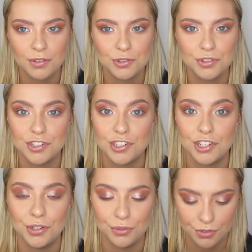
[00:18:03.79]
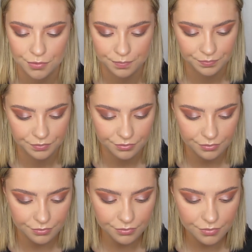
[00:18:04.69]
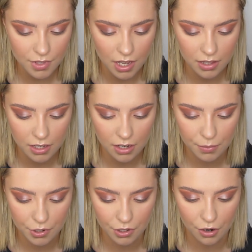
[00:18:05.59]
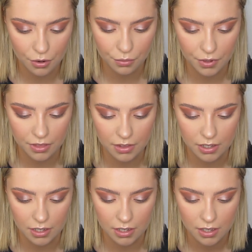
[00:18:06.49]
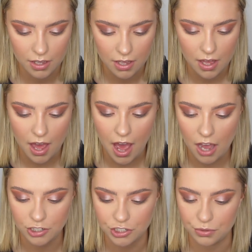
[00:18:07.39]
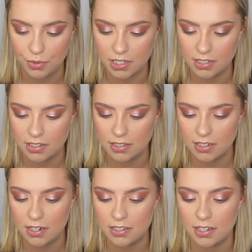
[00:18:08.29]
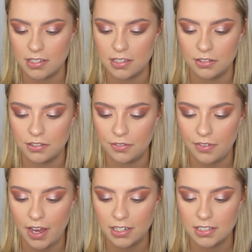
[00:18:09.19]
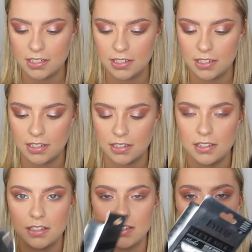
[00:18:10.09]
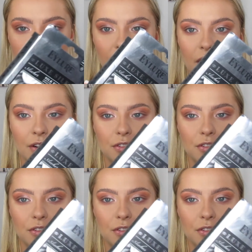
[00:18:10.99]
which ones to use. I think I'm going to go with the Ascher ones. It is a Silt Effect. They're kind